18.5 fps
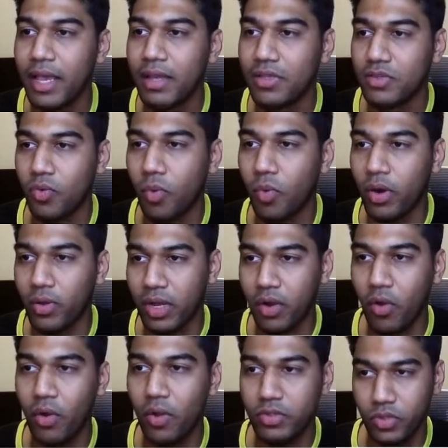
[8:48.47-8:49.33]
So what you can
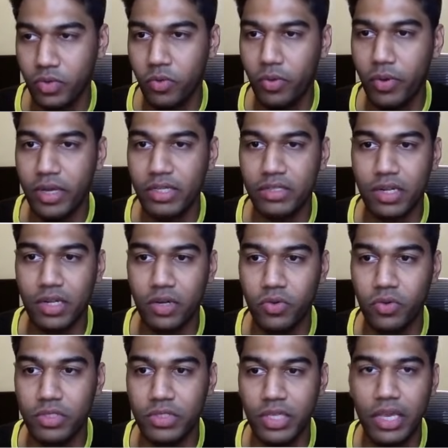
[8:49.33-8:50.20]
also do is
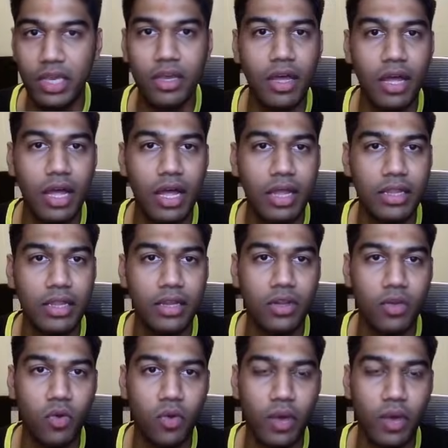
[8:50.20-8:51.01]
Control-G and then go